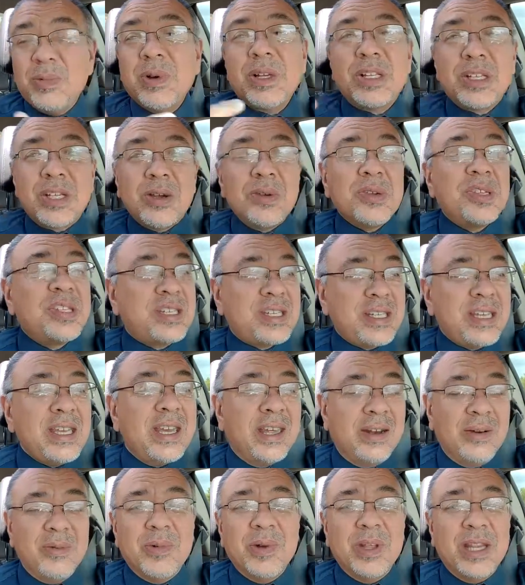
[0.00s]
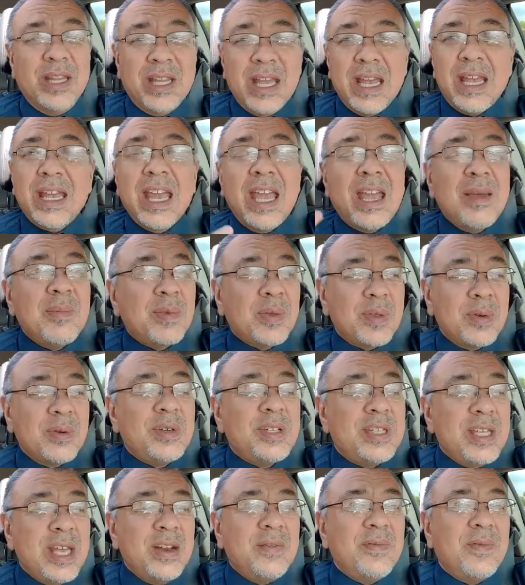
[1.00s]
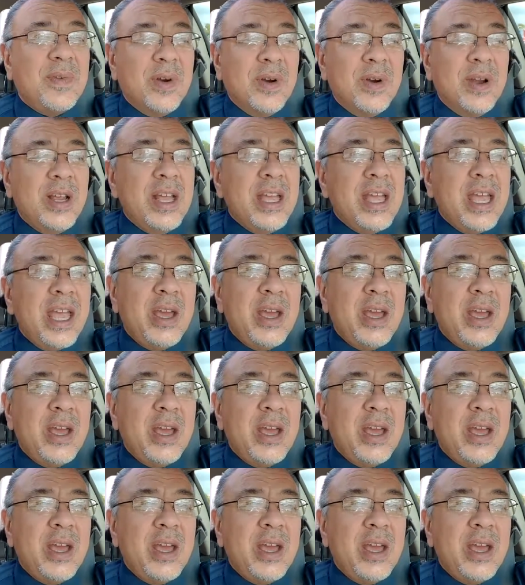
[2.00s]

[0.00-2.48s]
went to go see it when they came through Denver,